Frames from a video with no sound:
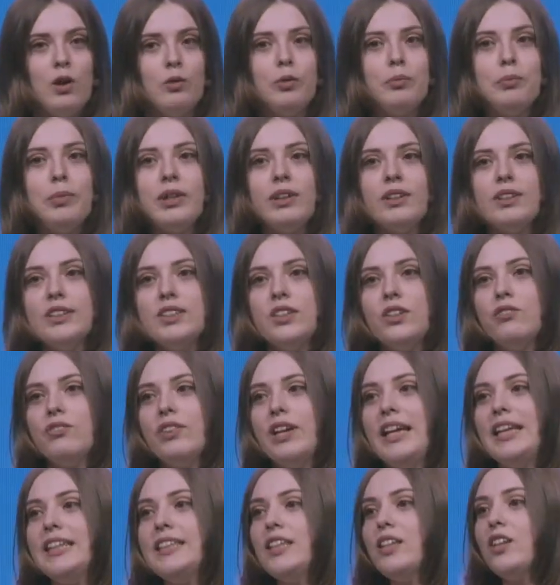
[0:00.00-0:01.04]
But because
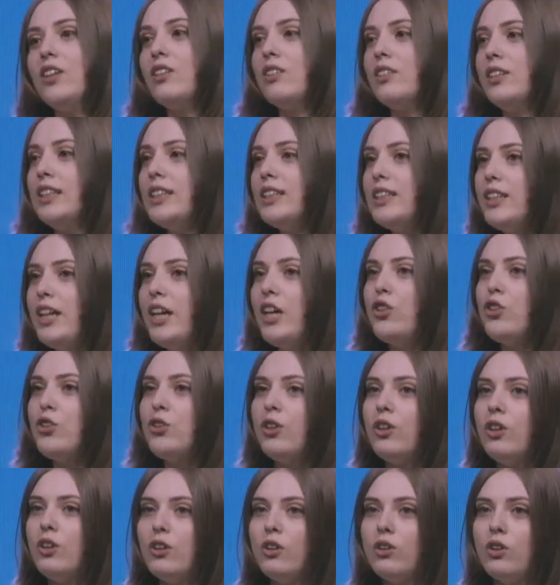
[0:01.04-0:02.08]
of asynchronous
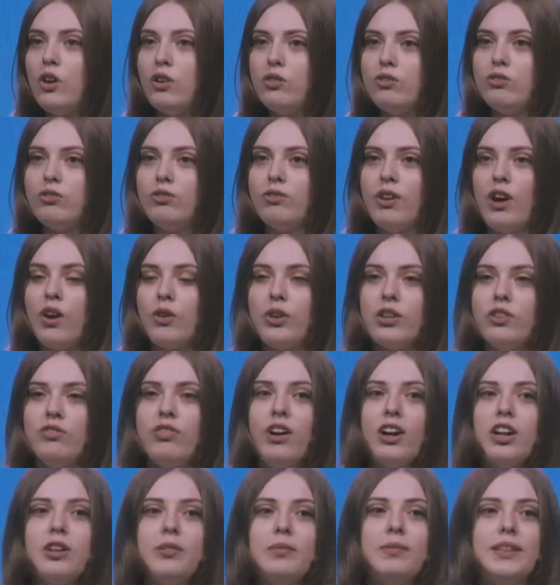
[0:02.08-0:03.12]
nature of our
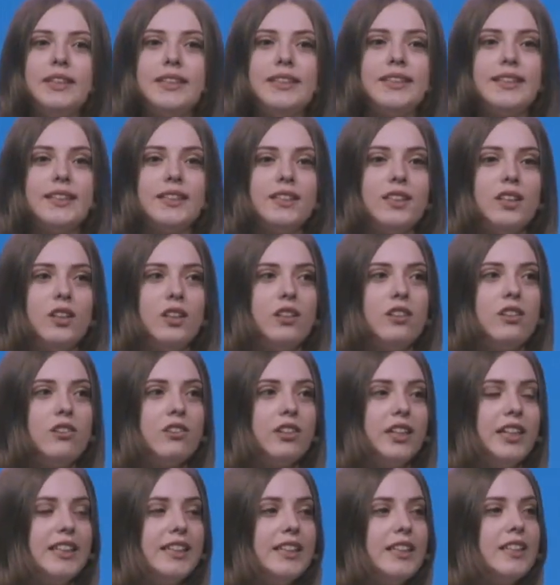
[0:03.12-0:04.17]
environments,
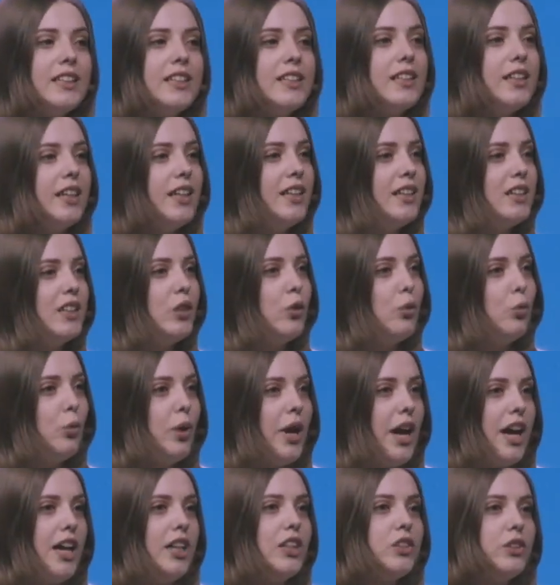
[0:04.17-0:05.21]
there isn't an easy
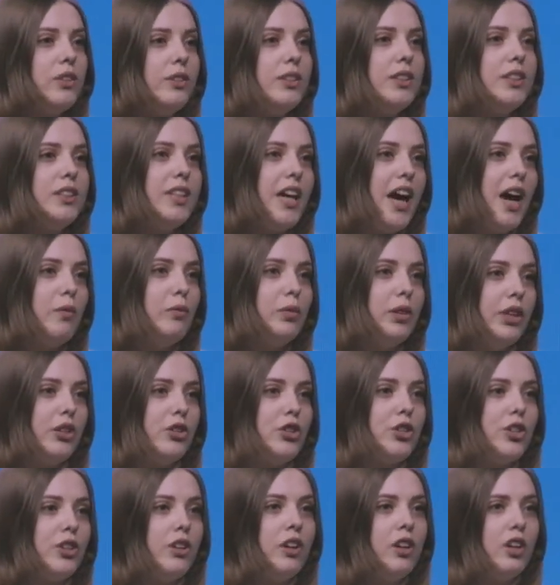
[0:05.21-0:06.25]
way to
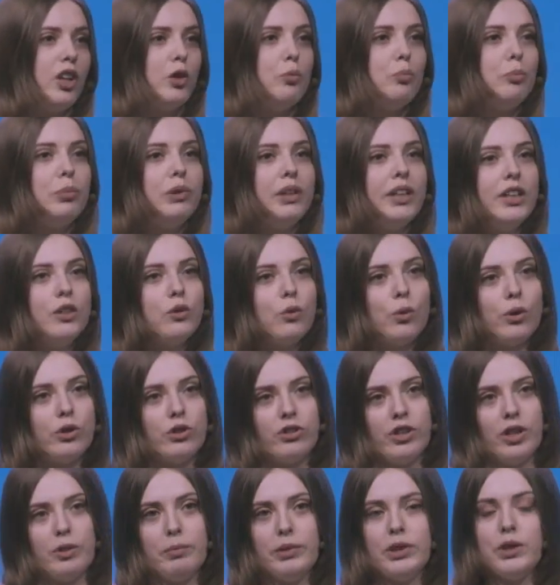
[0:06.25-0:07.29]
establish complete
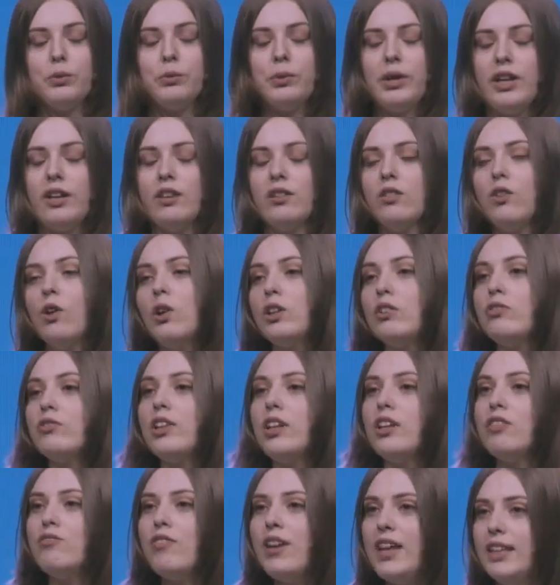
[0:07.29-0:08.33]
ordering between all of
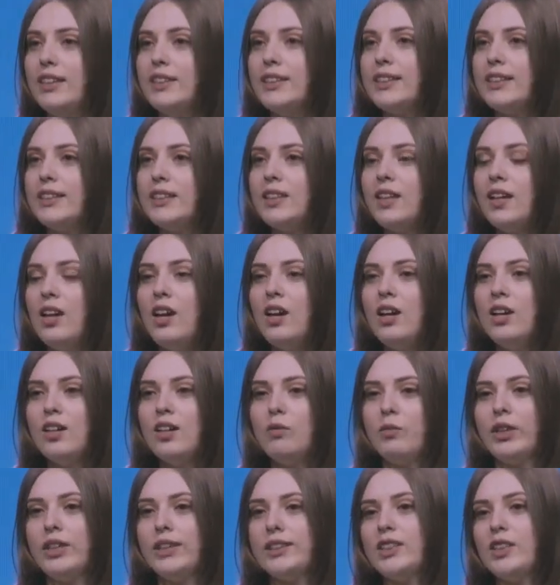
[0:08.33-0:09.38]
the events,
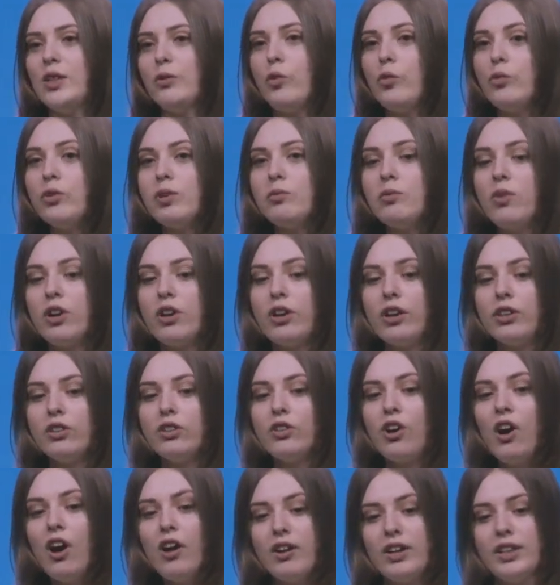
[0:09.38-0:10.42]
because some of them are
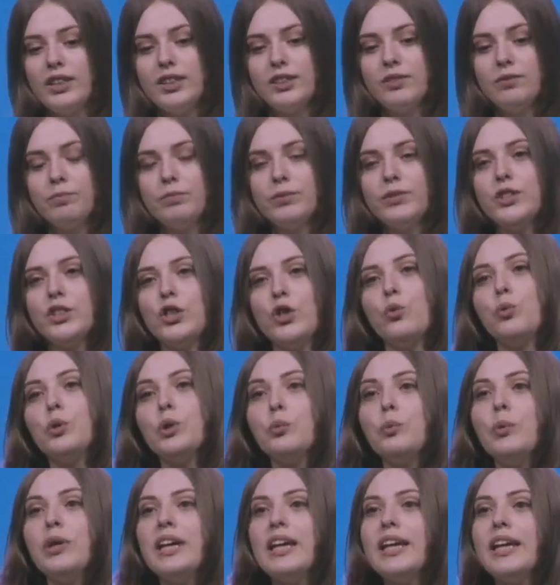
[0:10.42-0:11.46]
concurrent. So
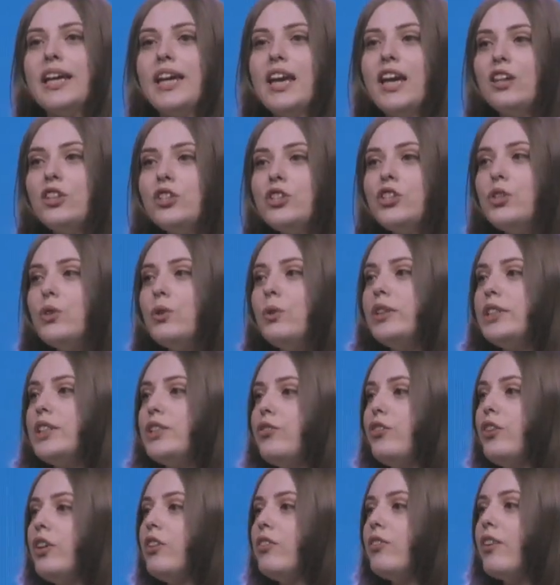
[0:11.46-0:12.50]
what we can do is
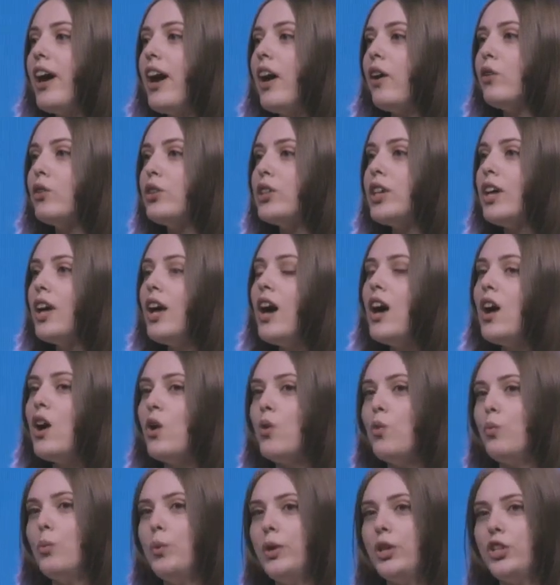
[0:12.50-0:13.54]
figure out
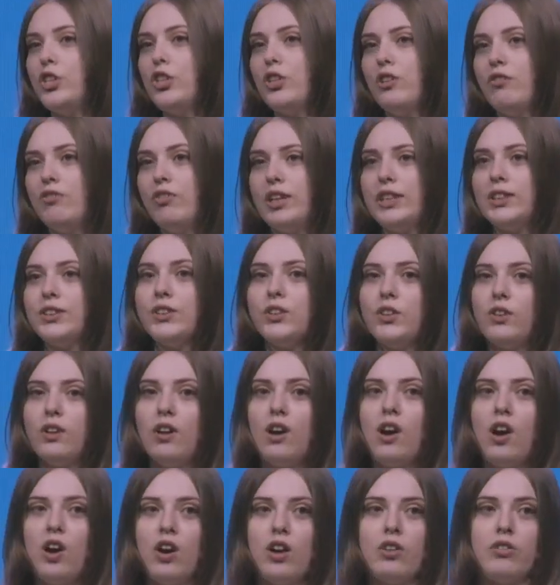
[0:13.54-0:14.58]
which events
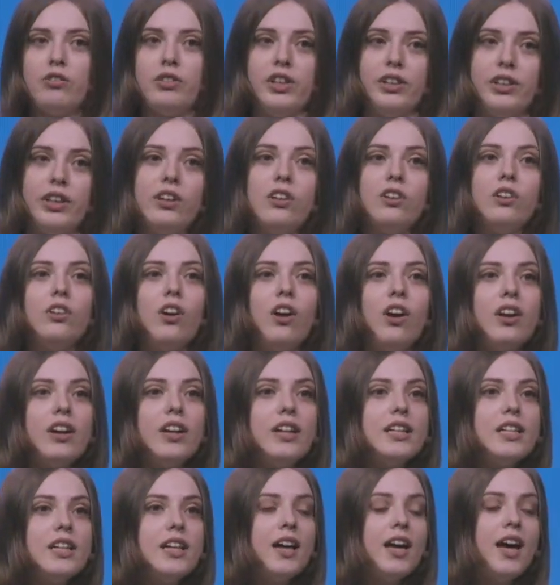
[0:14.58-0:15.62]
are really
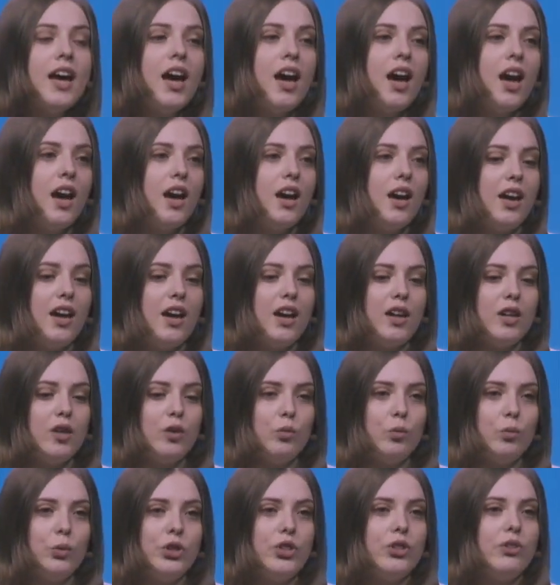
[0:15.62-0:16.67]
concurrent
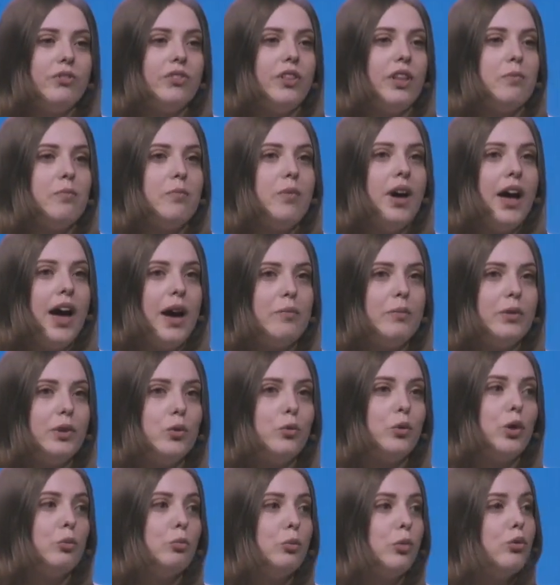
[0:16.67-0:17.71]
and which of them happened
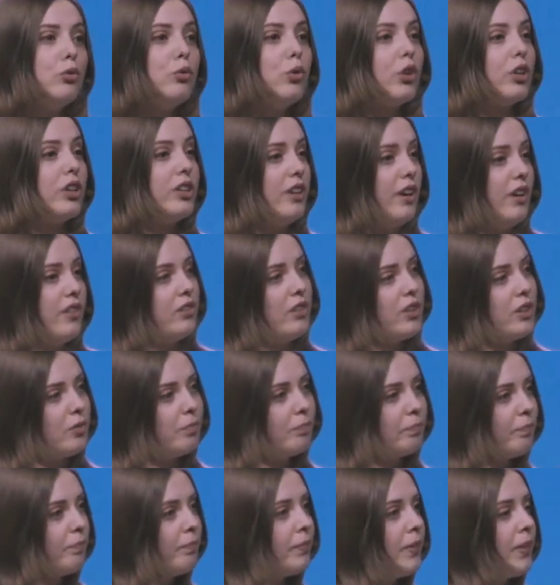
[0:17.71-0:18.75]
one before another.
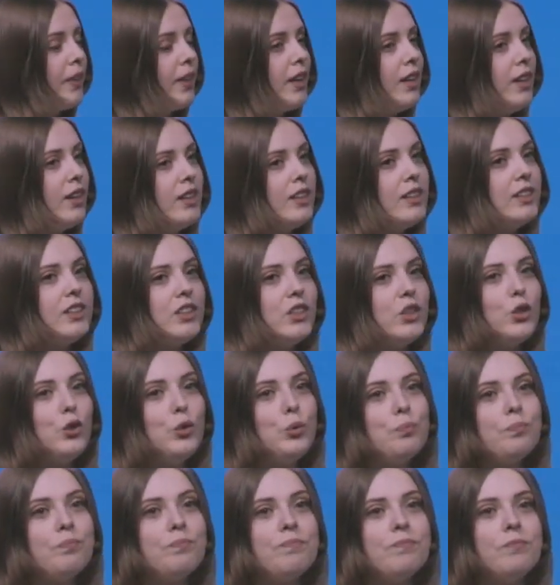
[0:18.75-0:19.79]

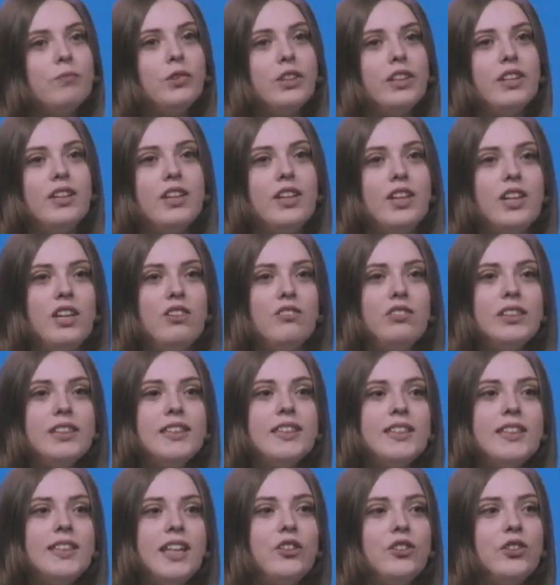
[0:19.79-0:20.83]
So with even
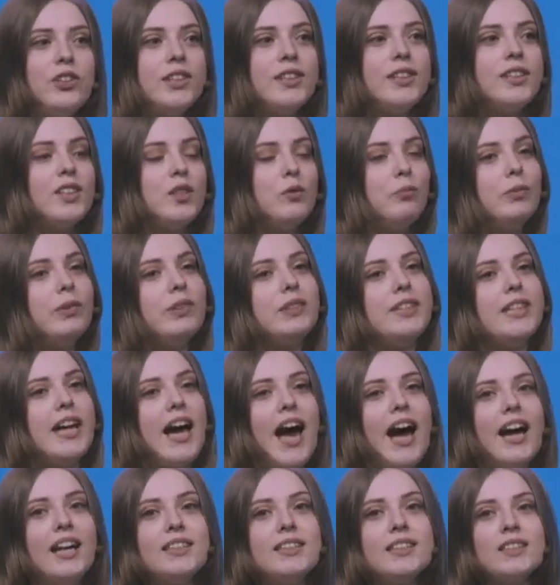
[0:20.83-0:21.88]
such a simple
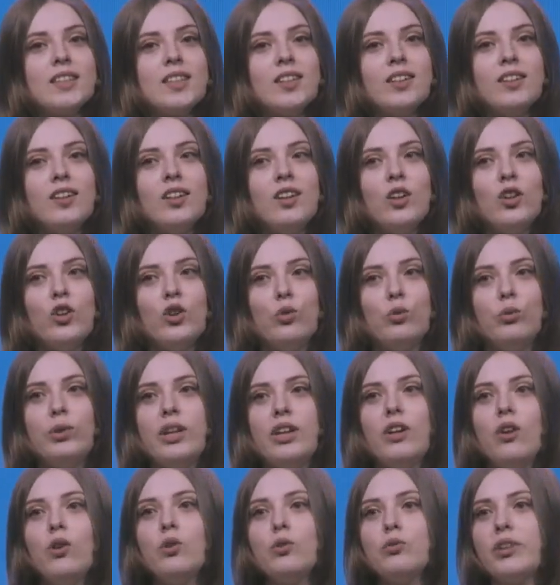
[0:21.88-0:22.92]
task,
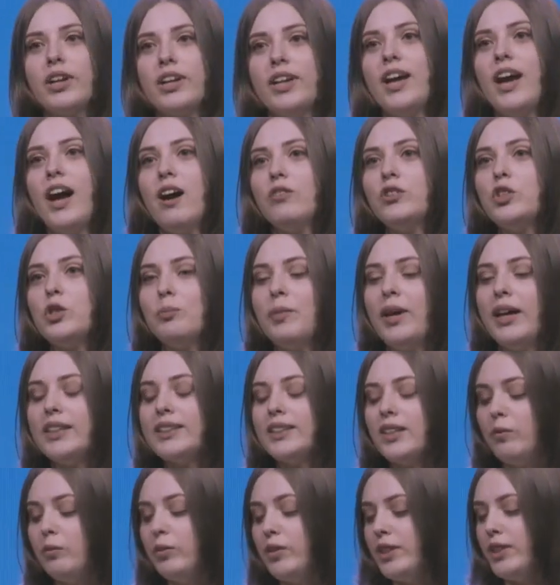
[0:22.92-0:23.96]
we already have to make
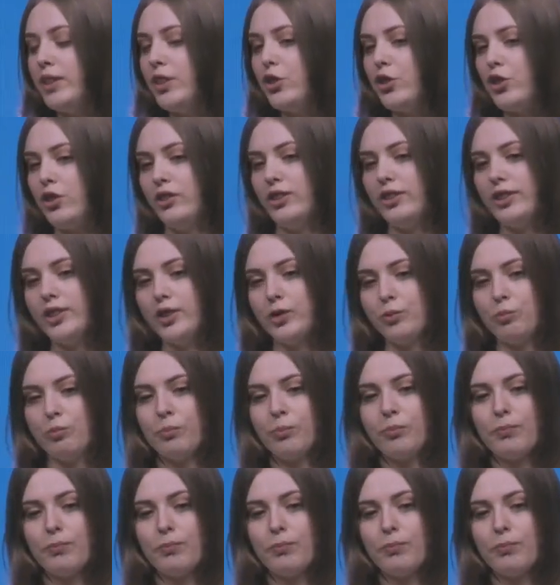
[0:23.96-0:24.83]
some decisions.